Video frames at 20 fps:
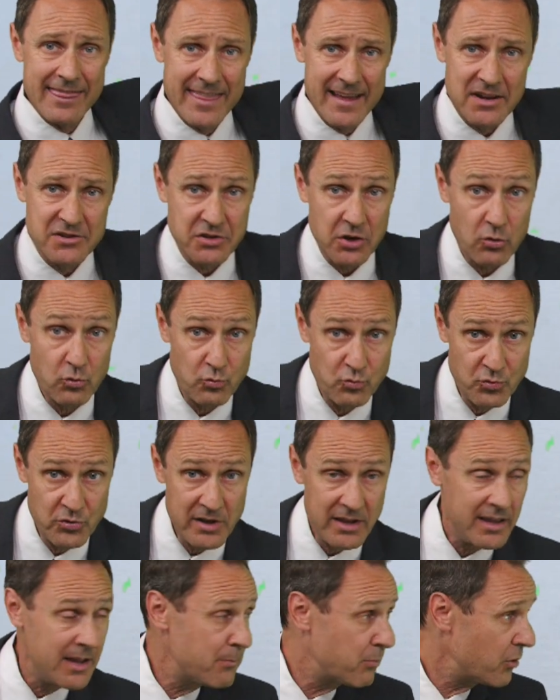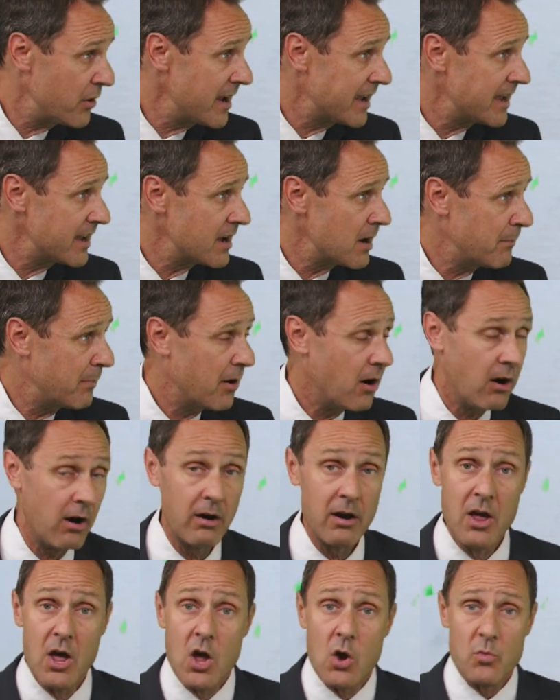Things are really breaking
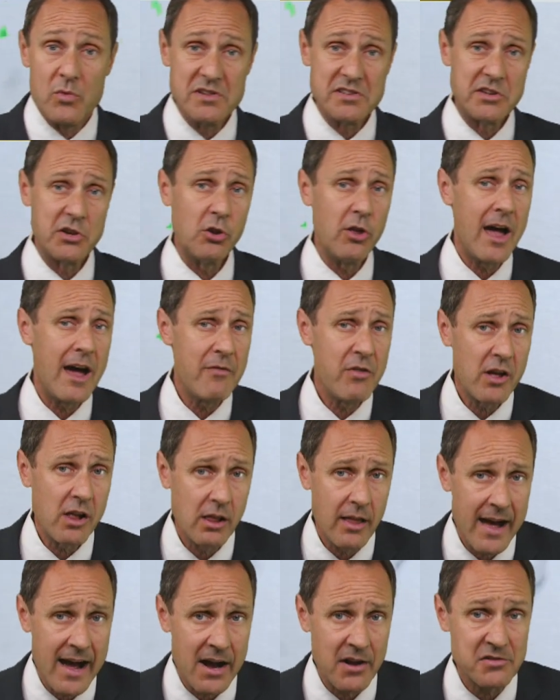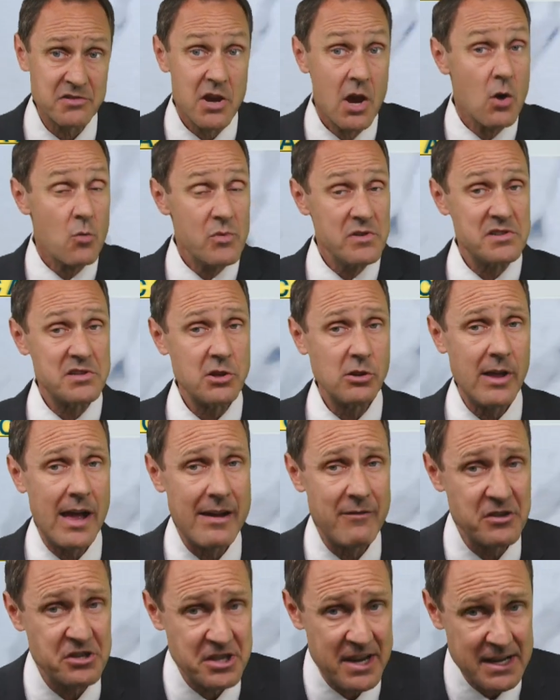apart. We still have the clouds, we still
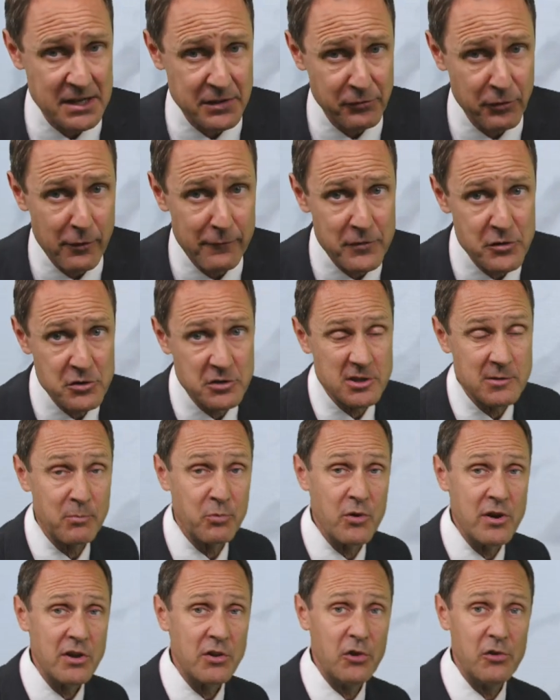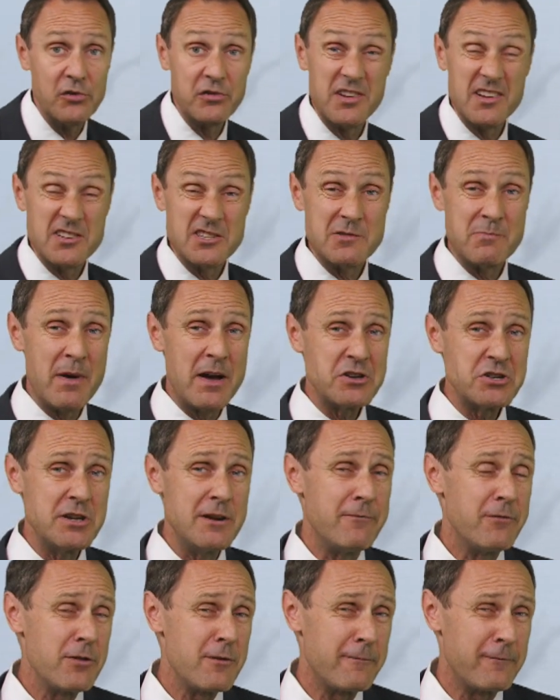have a chance for a few sprinkles,
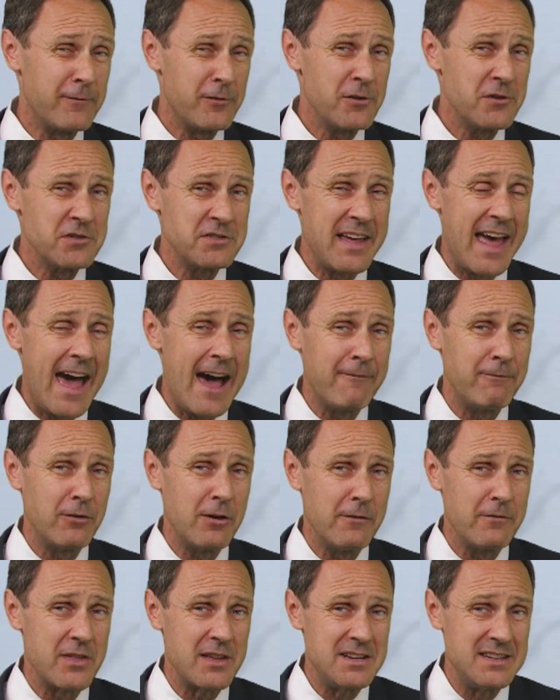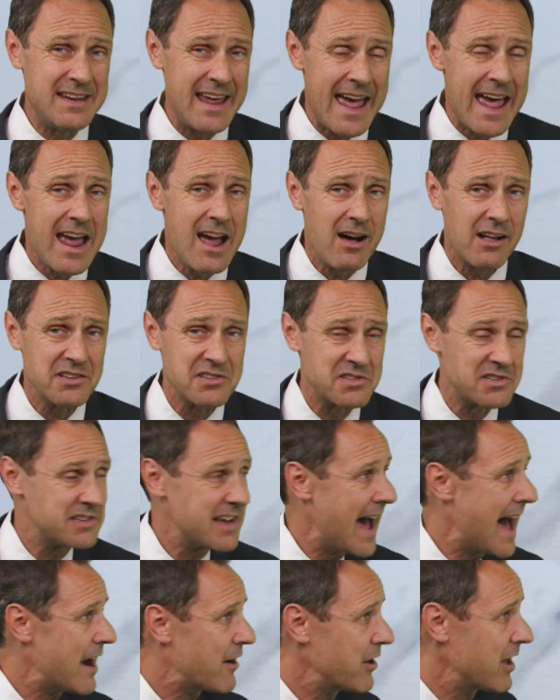especially for the first half of the day on
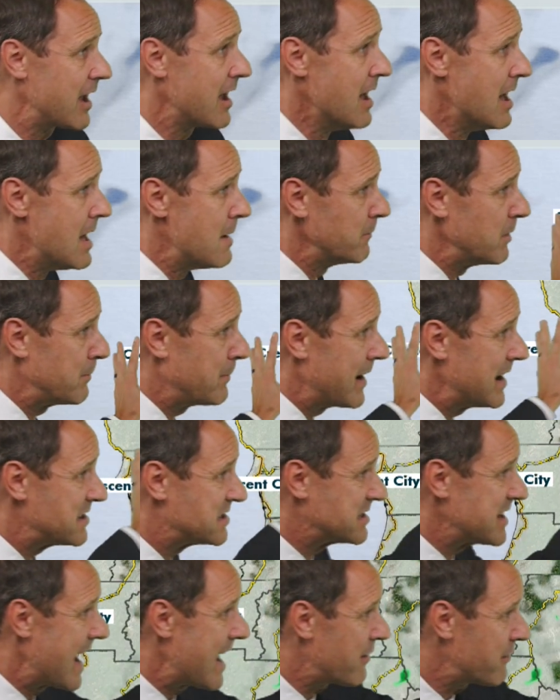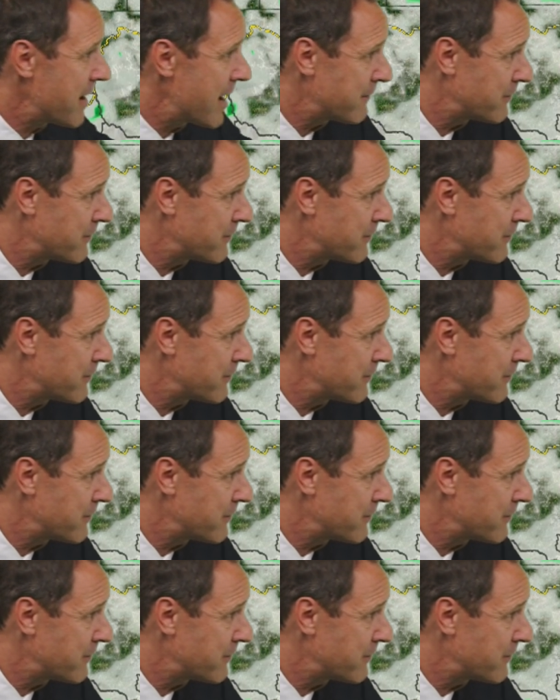Saturday, but by Saturday